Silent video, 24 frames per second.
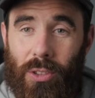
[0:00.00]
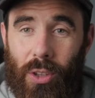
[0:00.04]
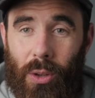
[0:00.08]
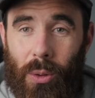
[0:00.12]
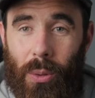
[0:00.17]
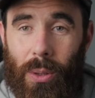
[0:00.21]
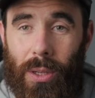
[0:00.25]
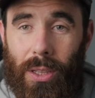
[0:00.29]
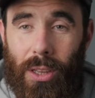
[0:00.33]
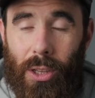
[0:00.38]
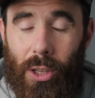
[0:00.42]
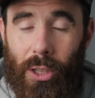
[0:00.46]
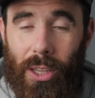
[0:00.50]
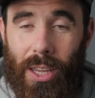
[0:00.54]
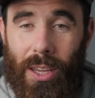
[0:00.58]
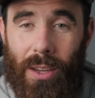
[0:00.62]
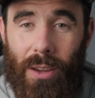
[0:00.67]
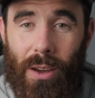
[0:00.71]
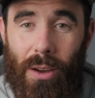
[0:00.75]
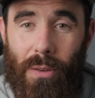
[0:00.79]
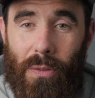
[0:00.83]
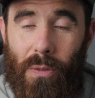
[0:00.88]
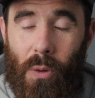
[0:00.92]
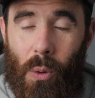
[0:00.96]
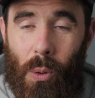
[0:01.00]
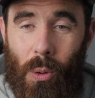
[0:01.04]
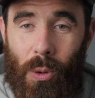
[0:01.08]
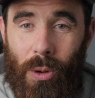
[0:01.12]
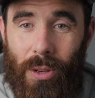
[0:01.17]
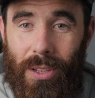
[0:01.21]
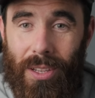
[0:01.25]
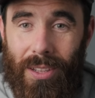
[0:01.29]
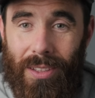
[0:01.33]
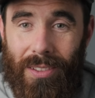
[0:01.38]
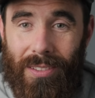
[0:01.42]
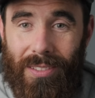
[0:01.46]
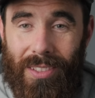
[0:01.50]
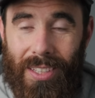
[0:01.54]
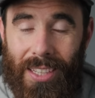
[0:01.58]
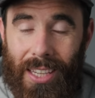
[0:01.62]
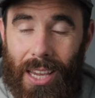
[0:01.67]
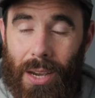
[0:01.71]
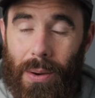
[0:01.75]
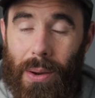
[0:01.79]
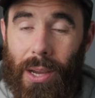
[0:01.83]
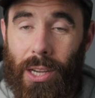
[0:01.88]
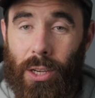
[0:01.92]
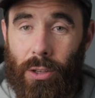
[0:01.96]
So looking forward to seeing
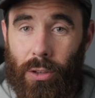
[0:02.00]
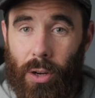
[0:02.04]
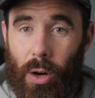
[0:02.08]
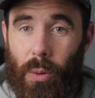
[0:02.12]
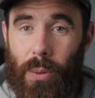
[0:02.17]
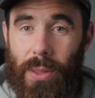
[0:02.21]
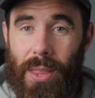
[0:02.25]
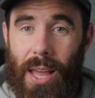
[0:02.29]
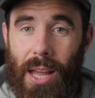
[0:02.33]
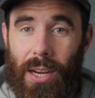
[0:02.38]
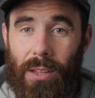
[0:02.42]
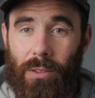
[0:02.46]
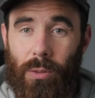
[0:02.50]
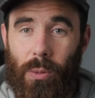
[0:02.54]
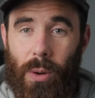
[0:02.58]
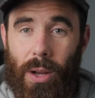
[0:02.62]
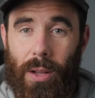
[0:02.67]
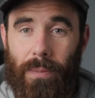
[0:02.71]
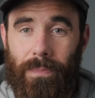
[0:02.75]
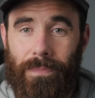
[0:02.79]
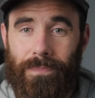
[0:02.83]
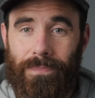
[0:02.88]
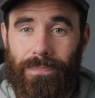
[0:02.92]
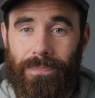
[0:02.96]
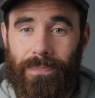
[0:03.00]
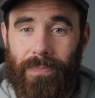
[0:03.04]
how I grow with that as well.